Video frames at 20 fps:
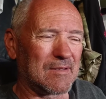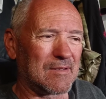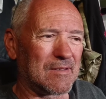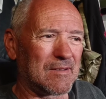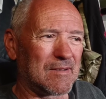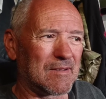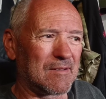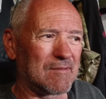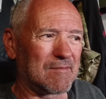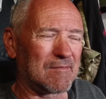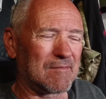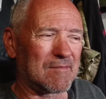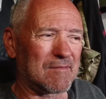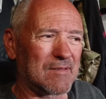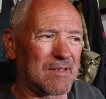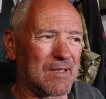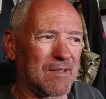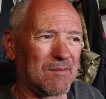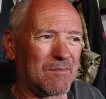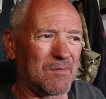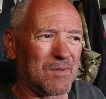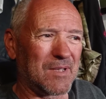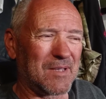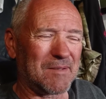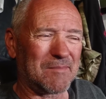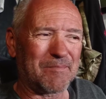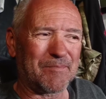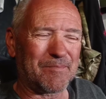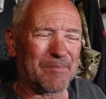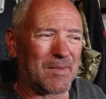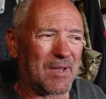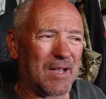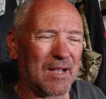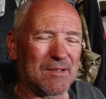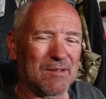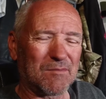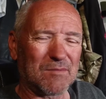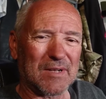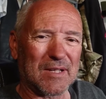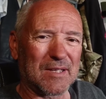You know, I
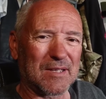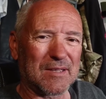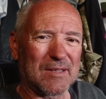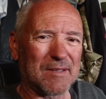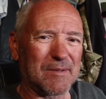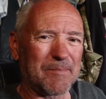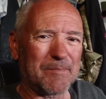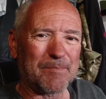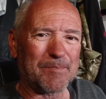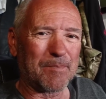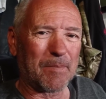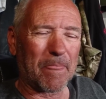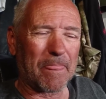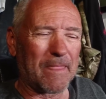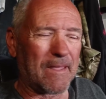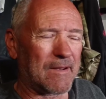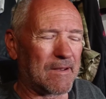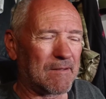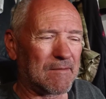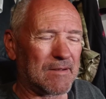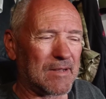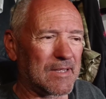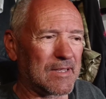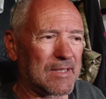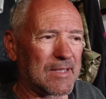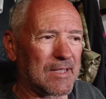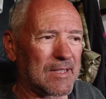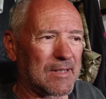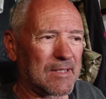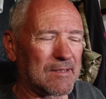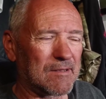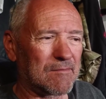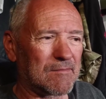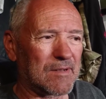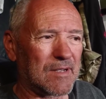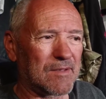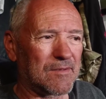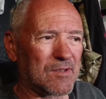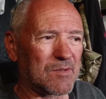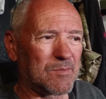don't like it. I don't like it, and I don't
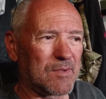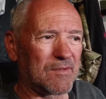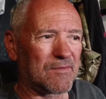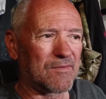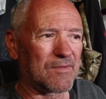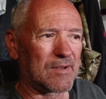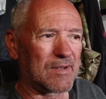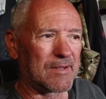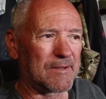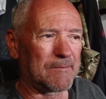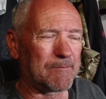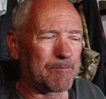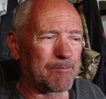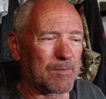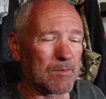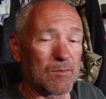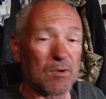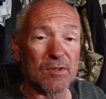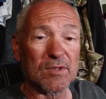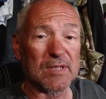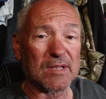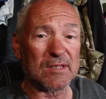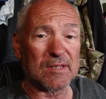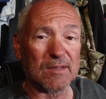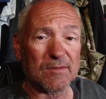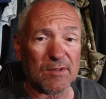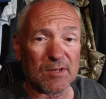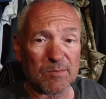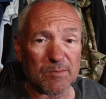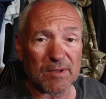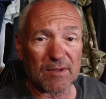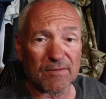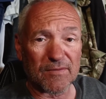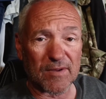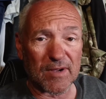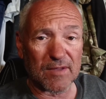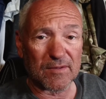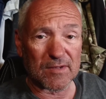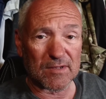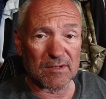like the Spitfire. I'm not dissing the
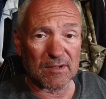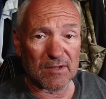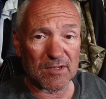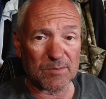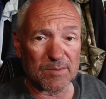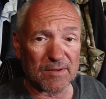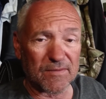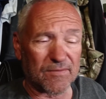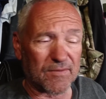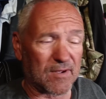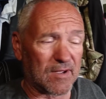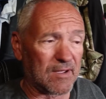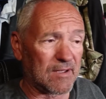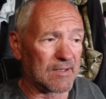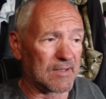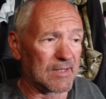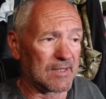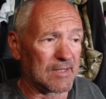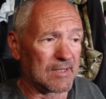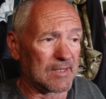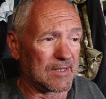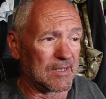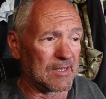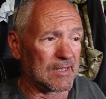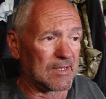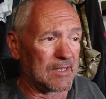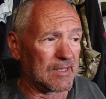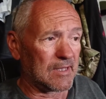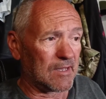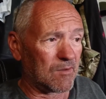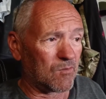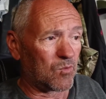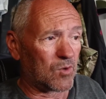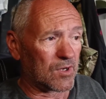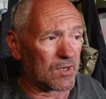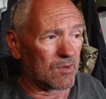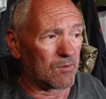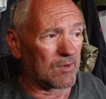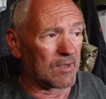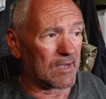Spitfire. There's a lot of Spitfire and
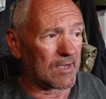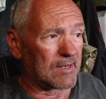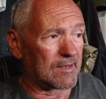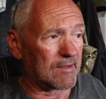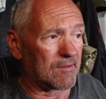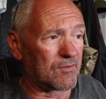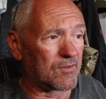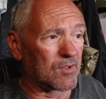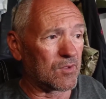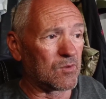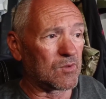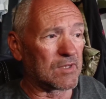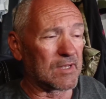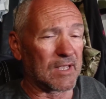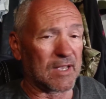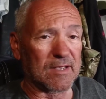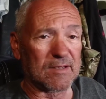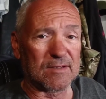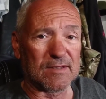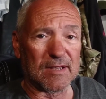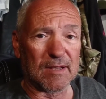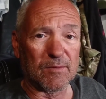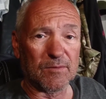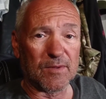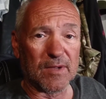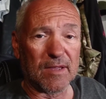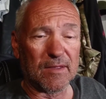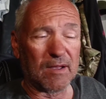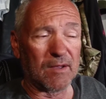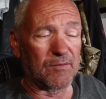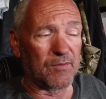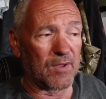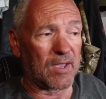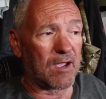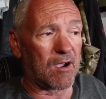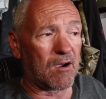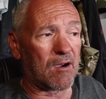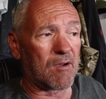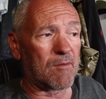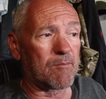109 enthusiasts out there. They
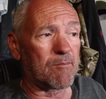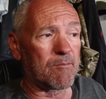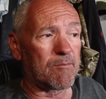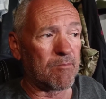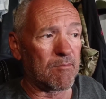are,